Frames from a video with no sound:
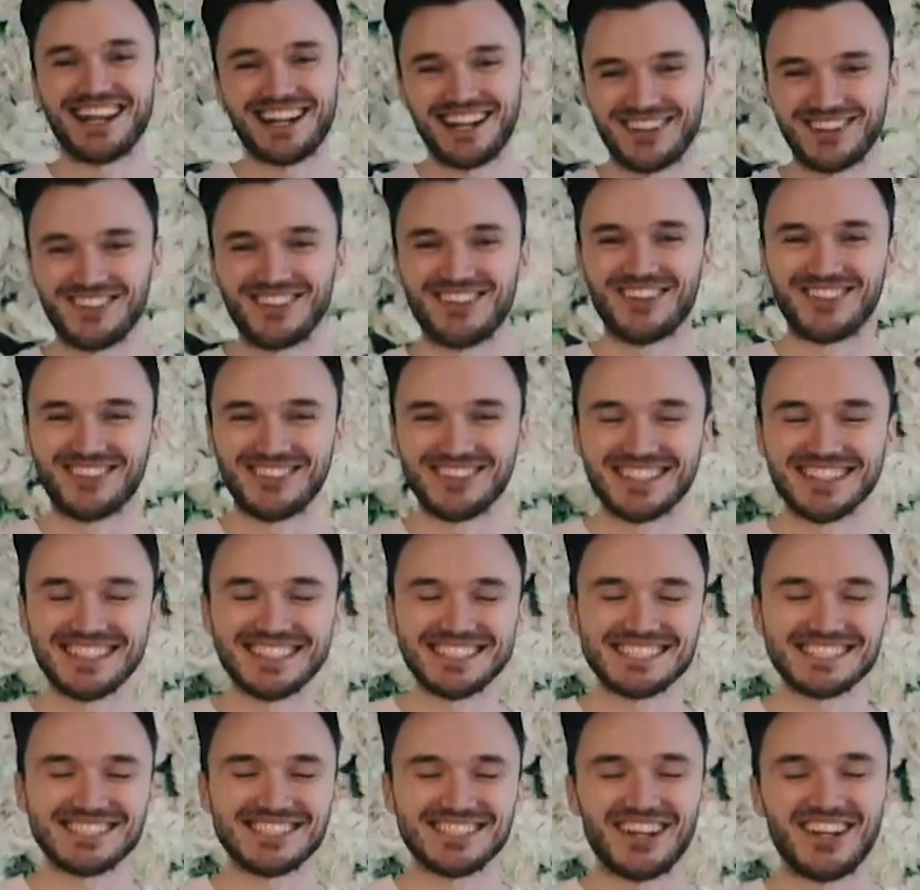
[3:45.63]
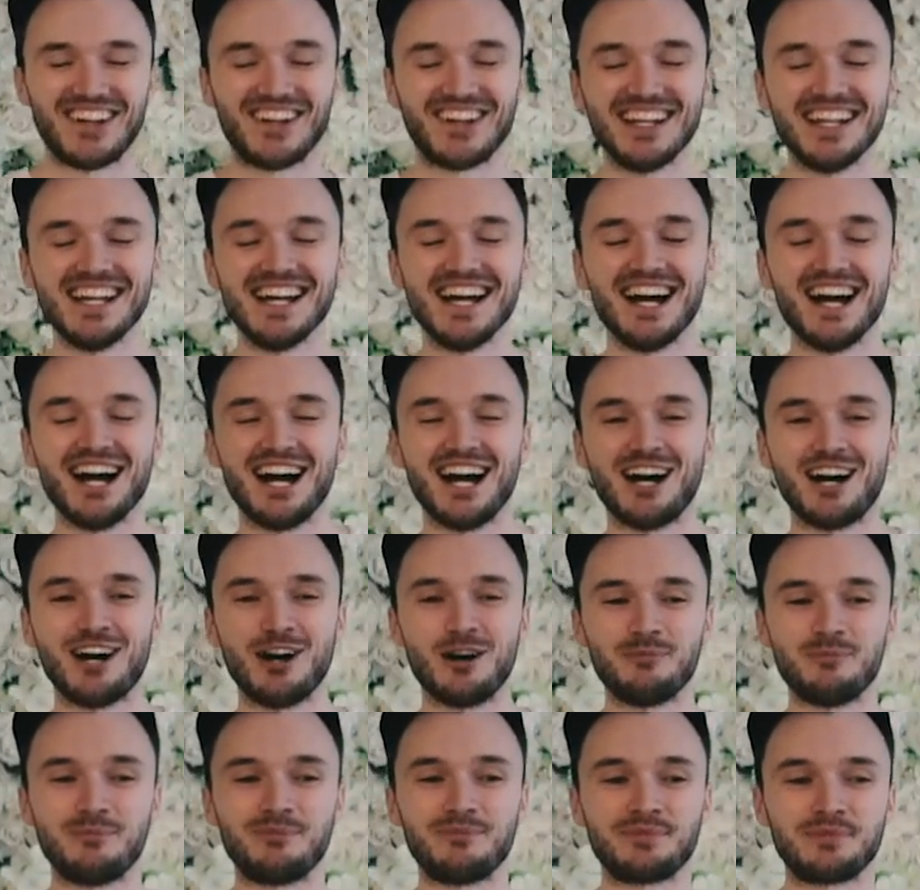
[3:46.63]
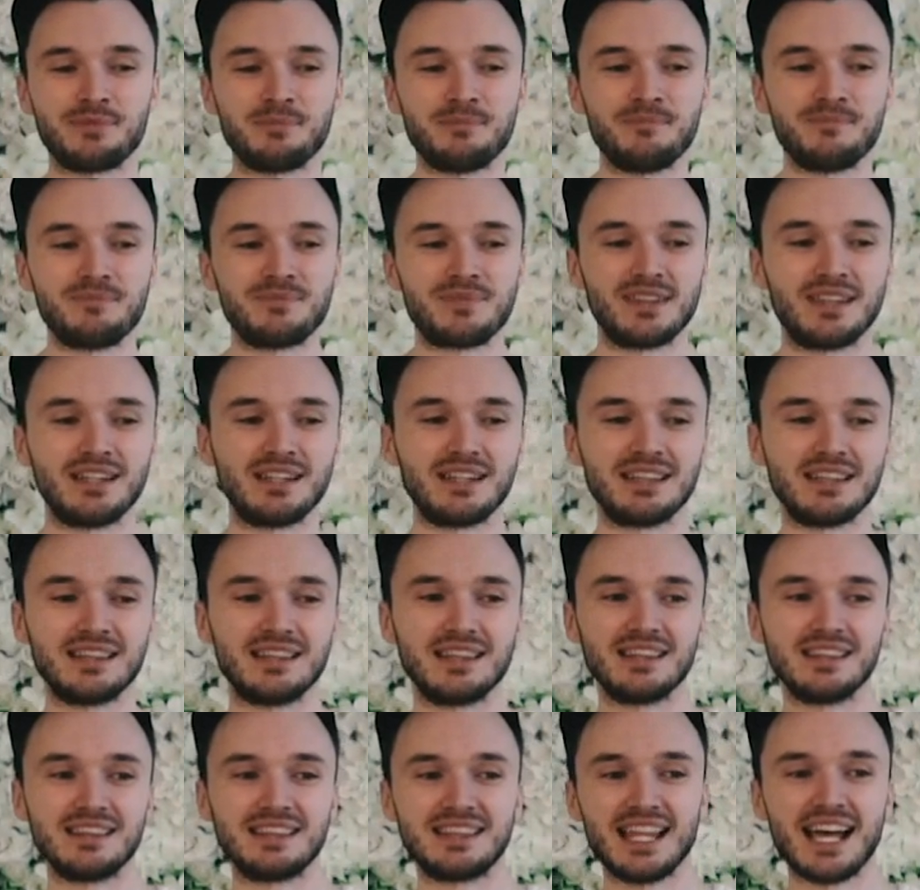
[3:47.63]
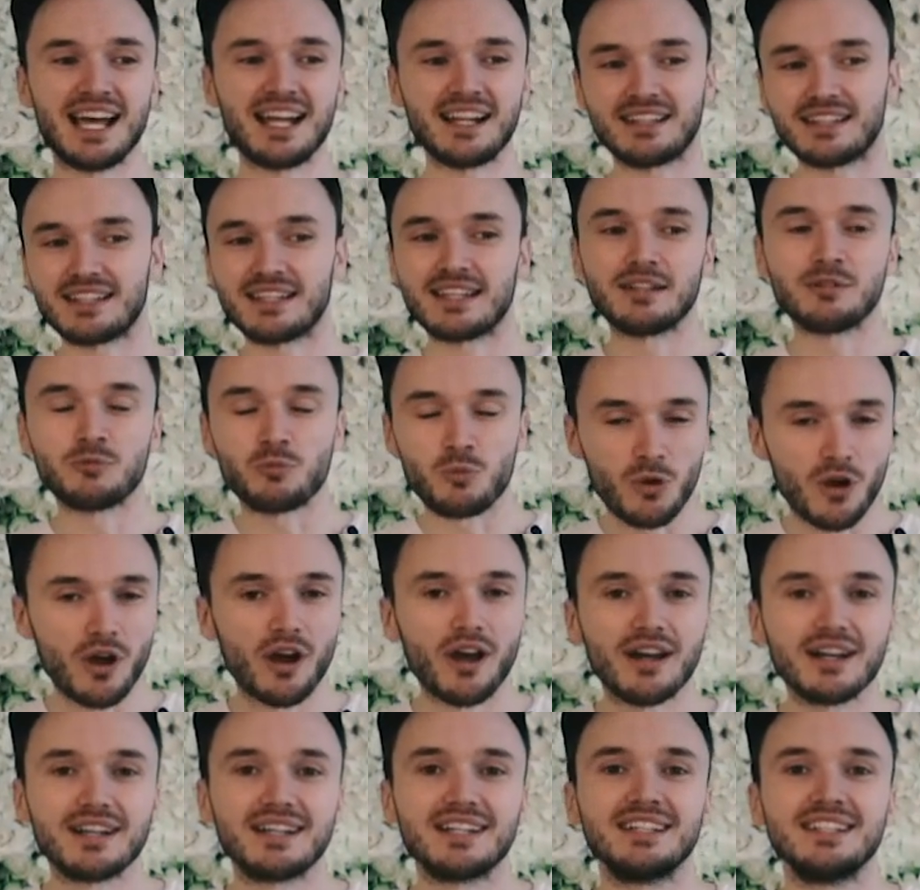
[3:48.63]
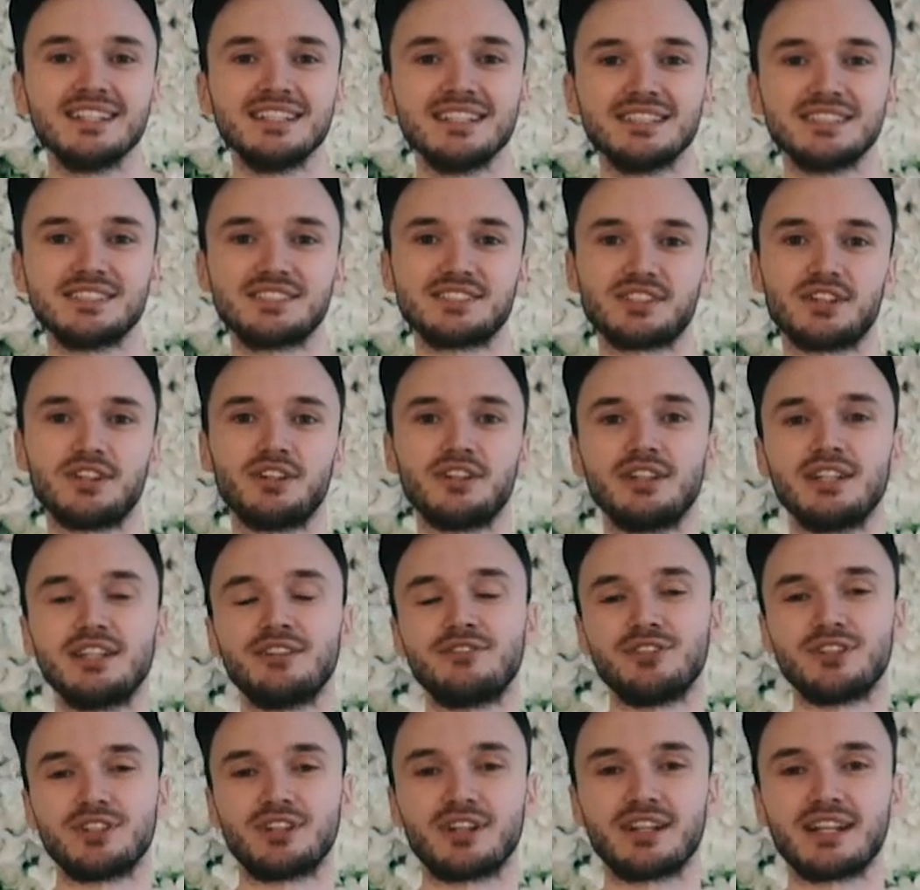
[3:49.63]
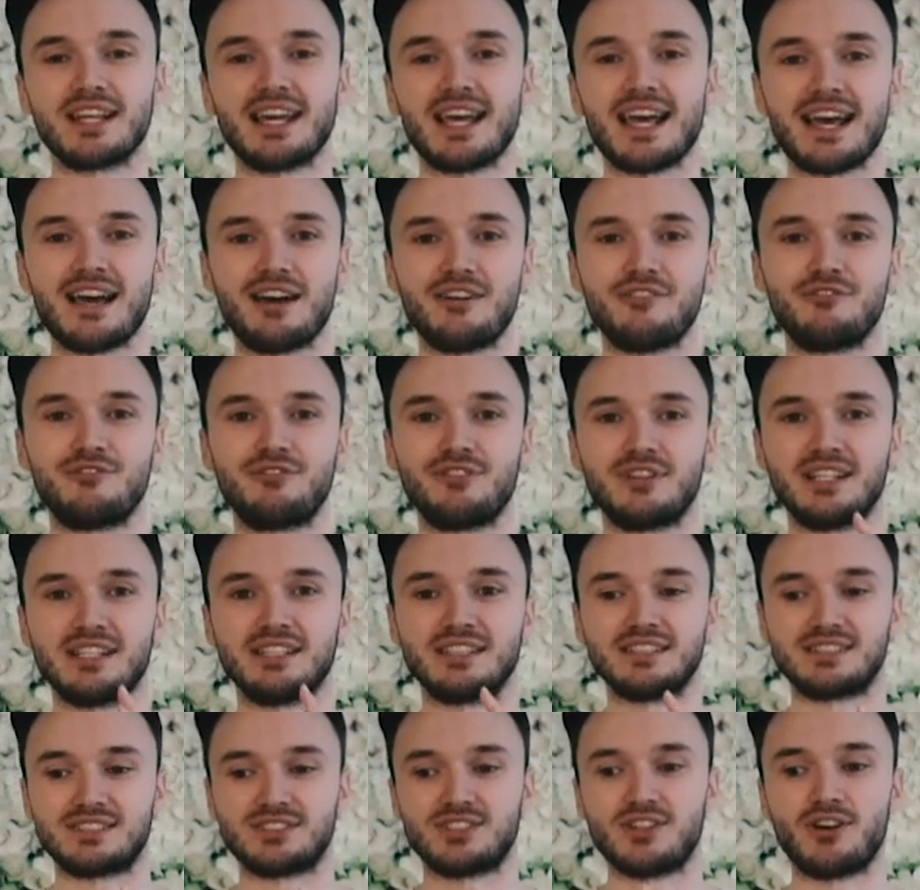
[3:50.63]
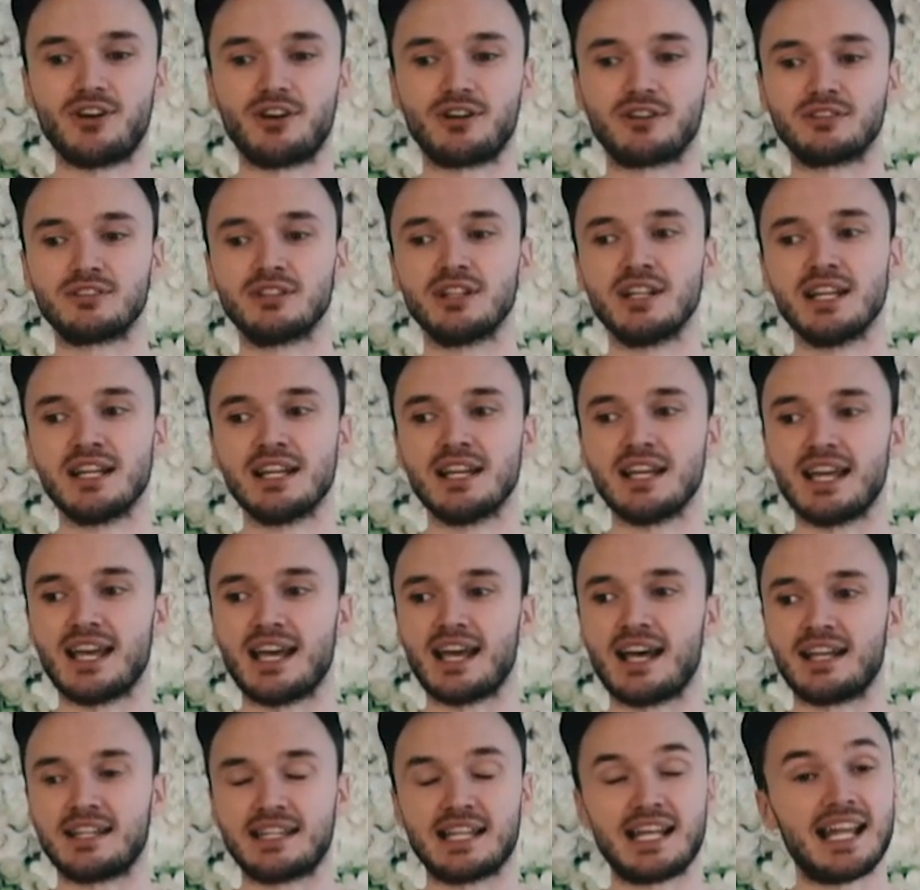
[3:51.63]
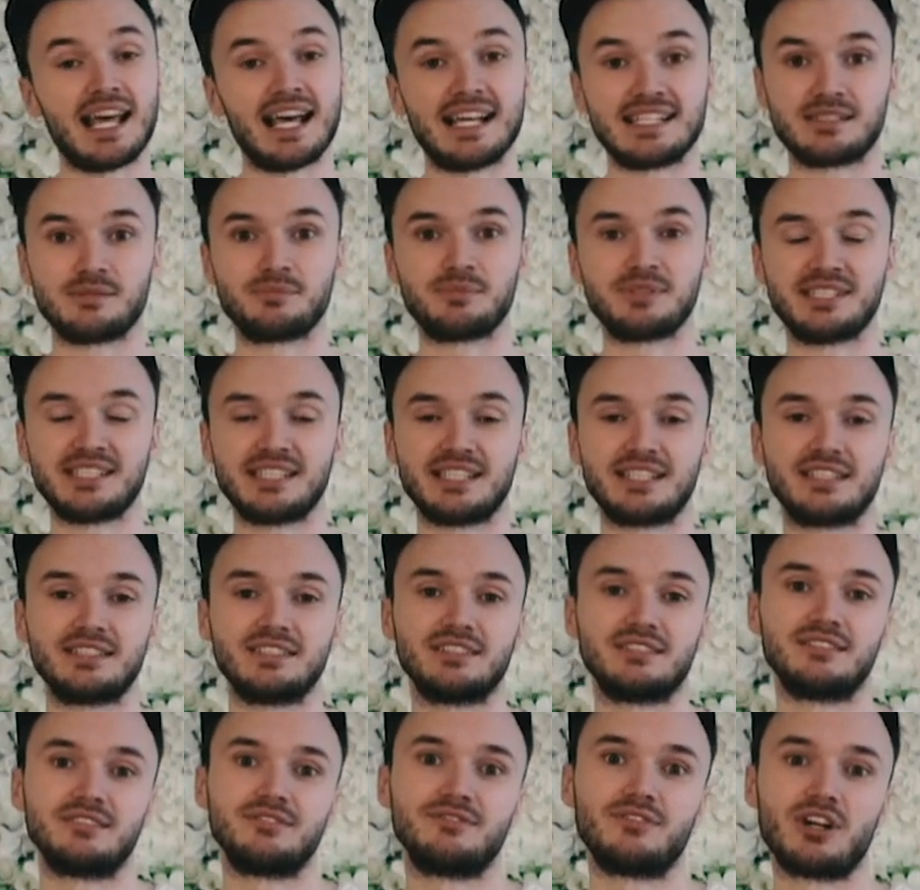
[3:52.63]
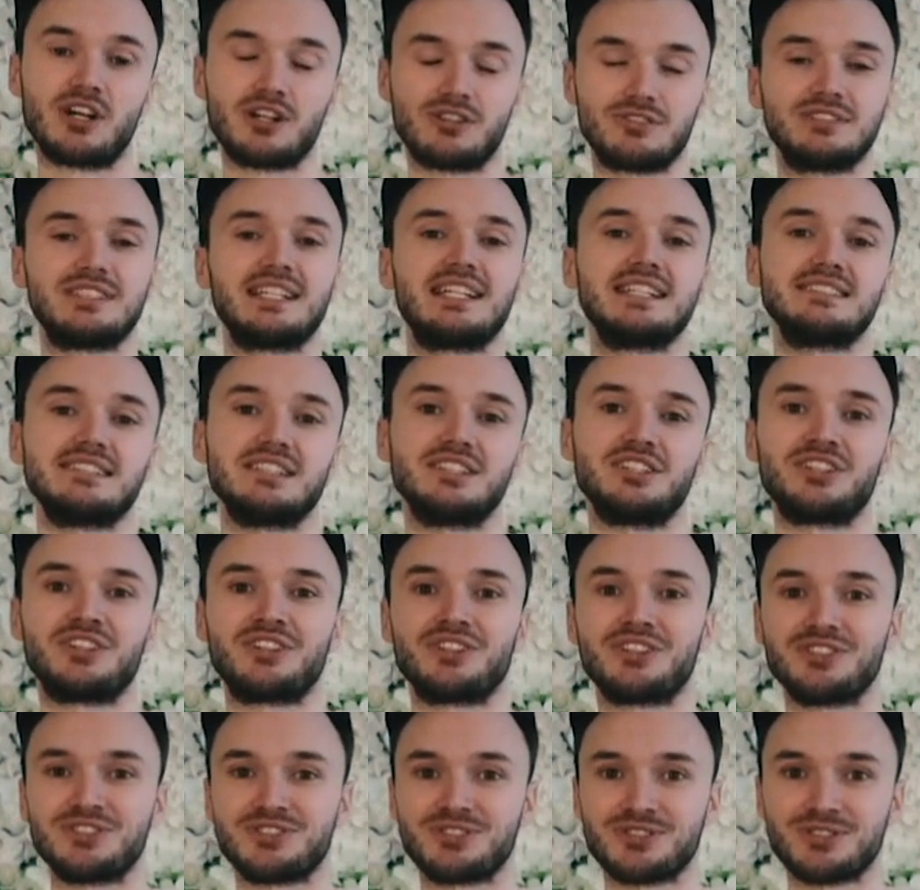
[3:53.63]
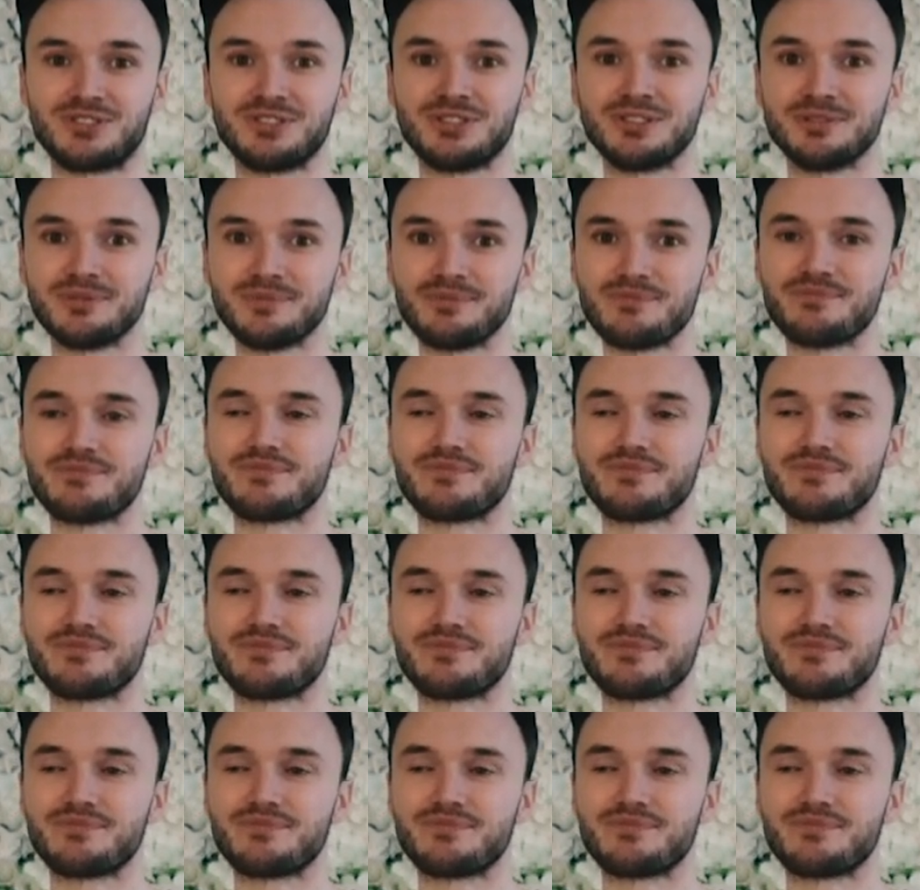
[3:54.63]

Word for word: getting along with it so um, that can work so if you're going to have a song uh, that has a particular viral dance that you're going to do